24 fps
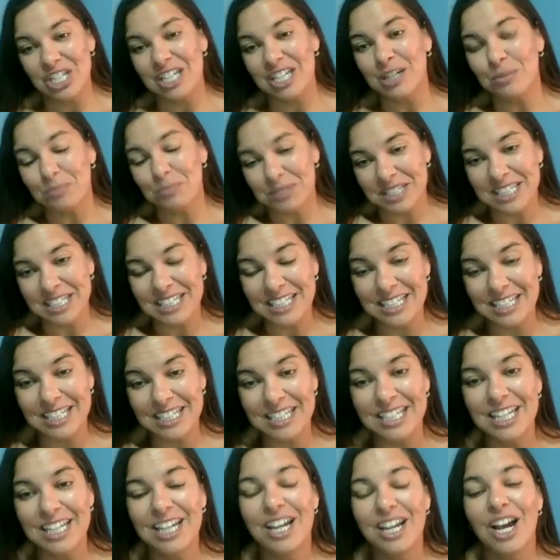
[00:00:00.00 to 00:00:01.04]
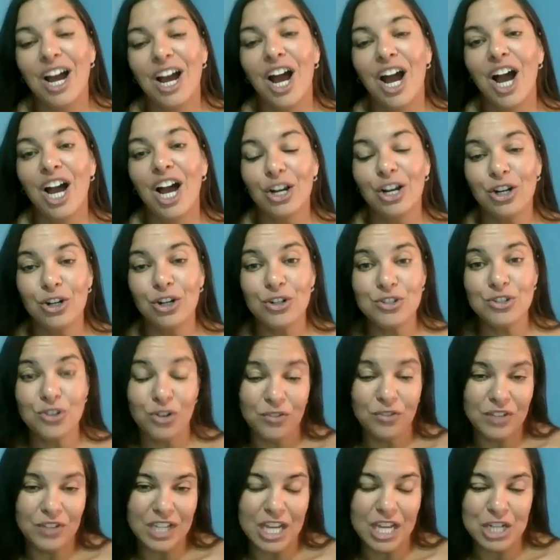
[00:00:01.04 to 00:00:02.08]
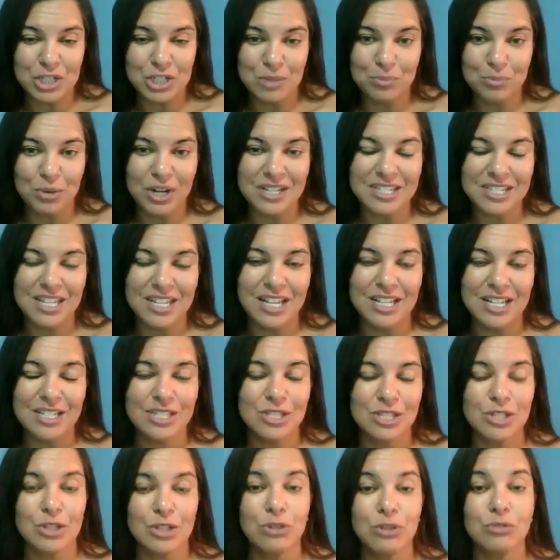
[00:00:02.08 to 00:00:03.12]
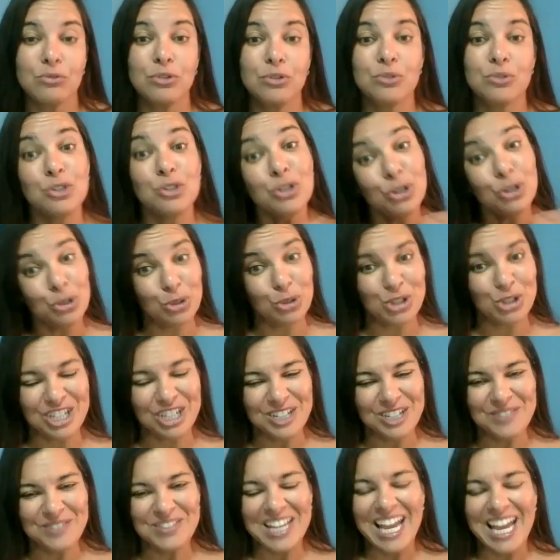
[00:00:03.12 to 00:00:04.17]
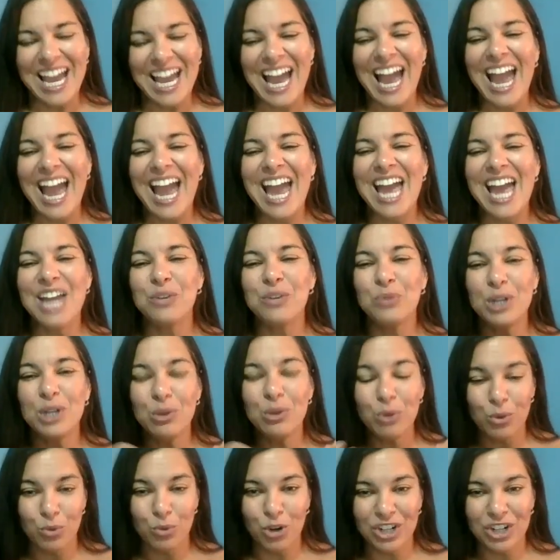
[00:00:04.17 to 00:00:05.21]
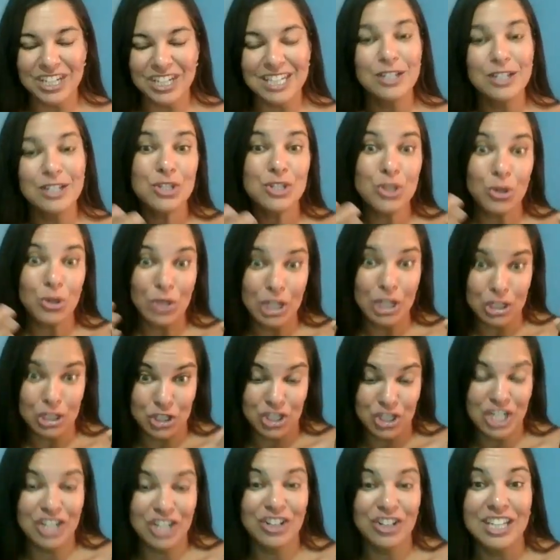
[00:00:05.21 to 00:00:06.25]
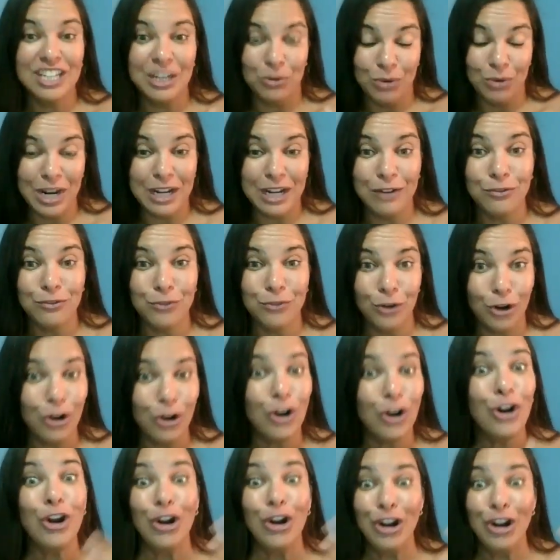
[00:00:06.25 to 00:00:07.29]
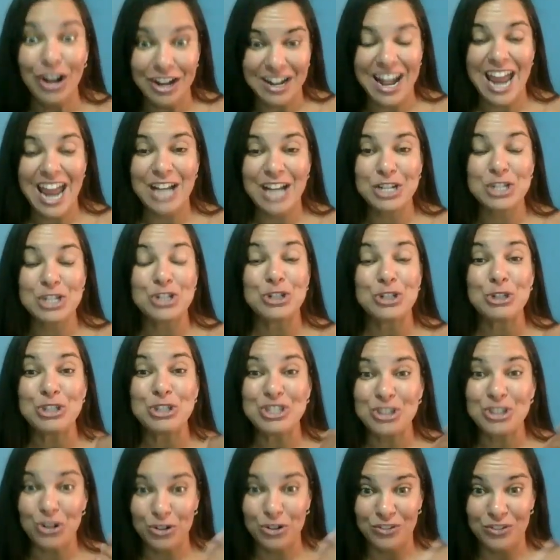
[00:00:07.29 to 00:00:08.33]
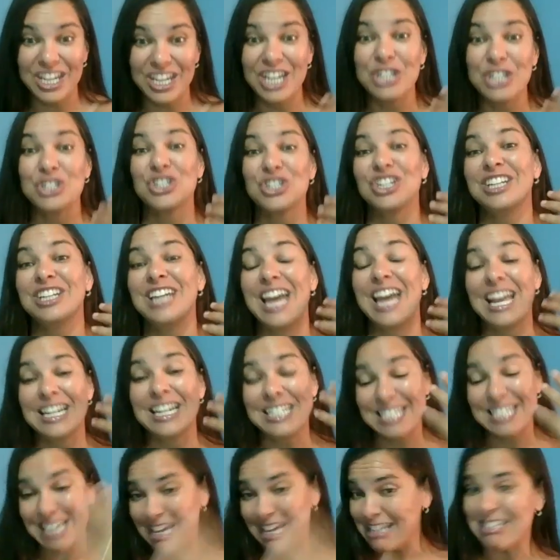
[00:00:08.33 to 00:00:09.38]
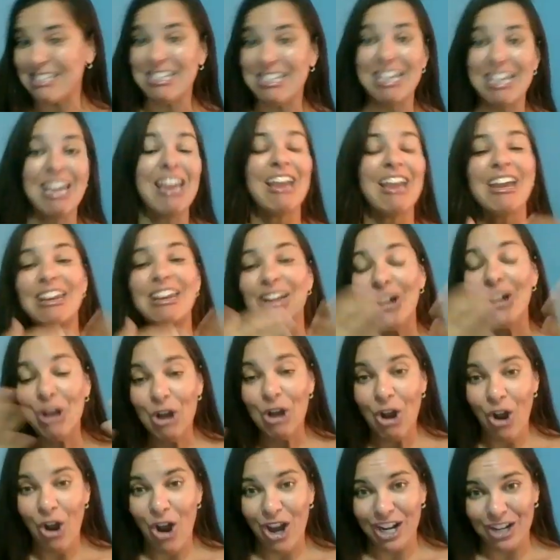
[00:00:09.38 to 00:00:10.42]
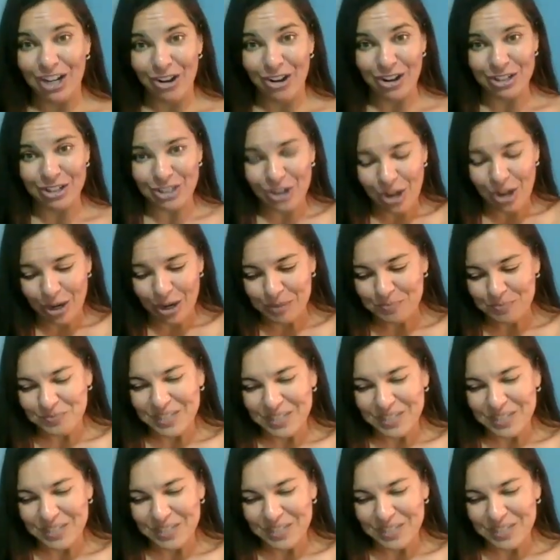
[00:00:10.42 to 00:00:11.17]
completed her certification process through Duke. And we were working so that she could get ready for her national certification and testing and on and on and on.